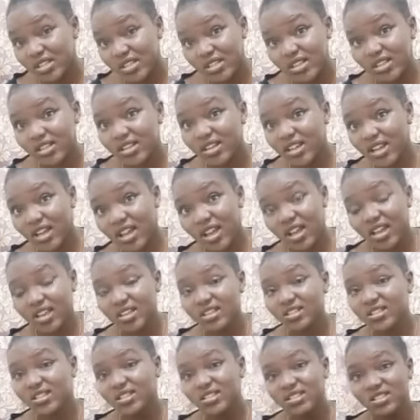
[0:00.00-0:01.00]
and the guy
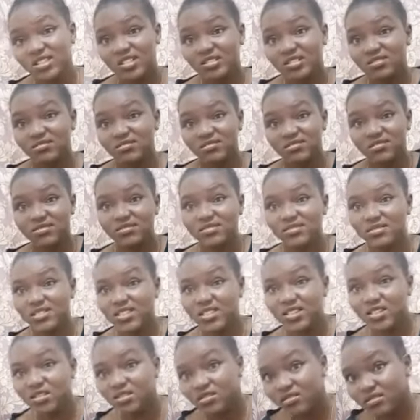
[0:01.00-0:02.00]
doesn't, you
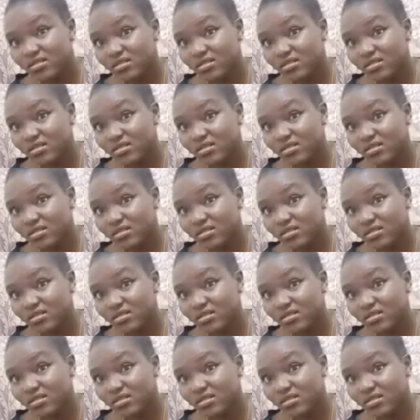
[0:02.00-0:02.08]
know,